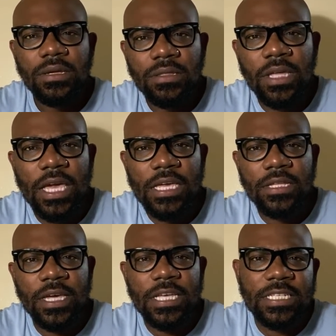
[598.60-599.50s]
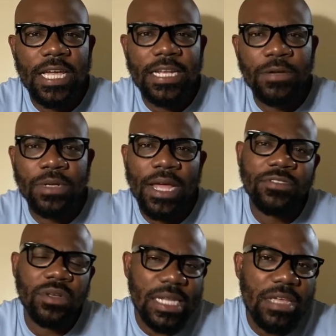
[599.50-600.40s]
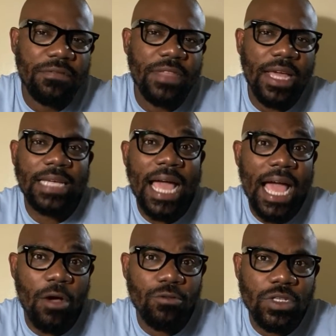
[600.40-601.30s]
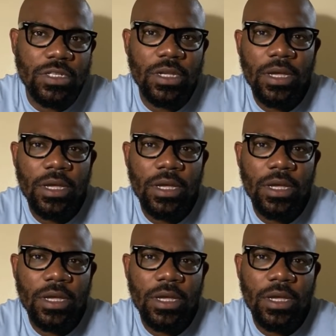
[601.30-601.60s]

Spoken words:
they said he would have to leave that house